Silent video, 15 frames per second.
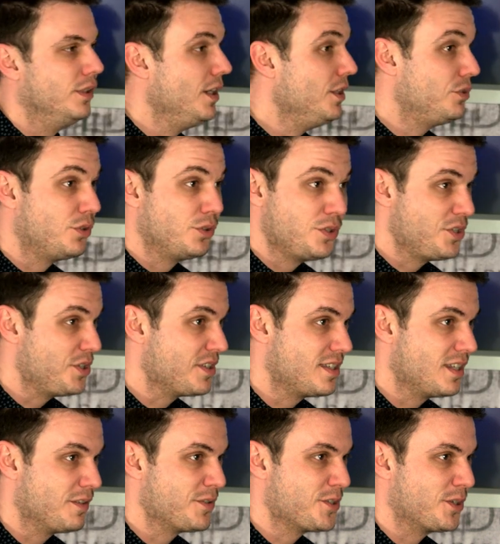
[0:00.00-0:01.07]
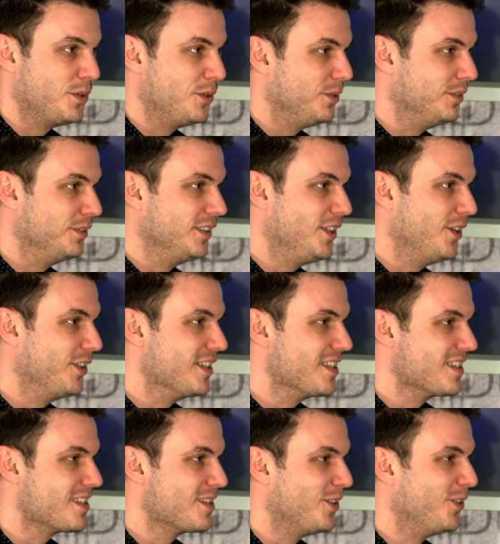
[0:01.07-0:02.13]
introduce yourself so the
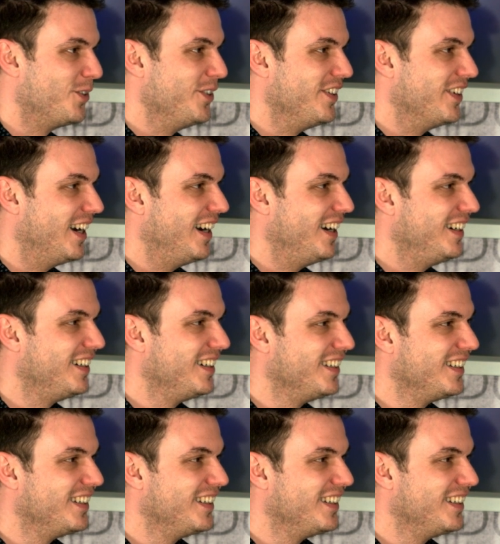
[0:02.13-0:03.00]
audience know who you are?